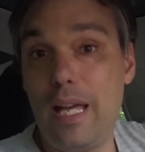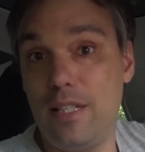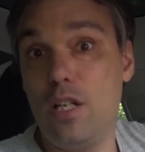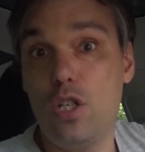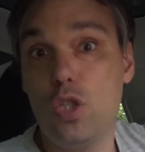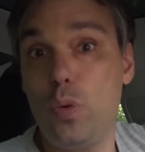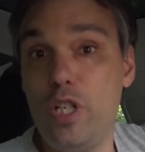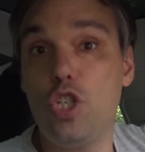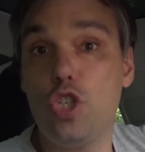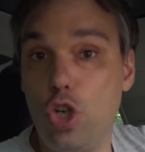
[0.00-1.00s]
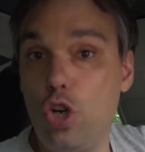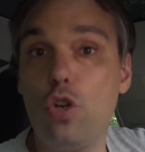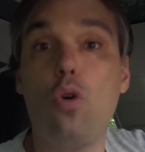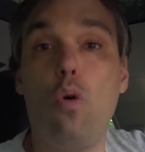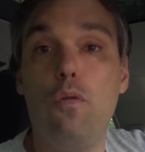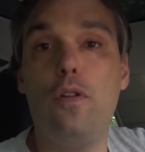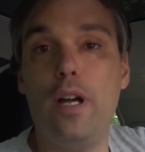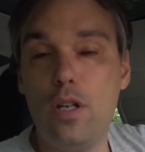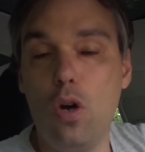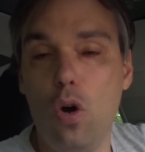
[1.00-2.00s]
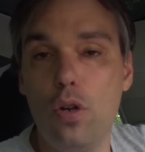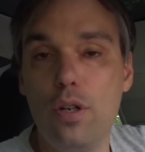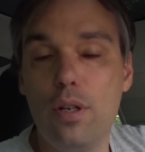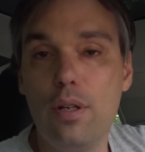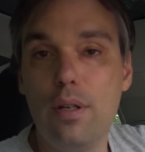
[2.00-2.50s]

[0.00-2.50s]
as a switch turned off and on,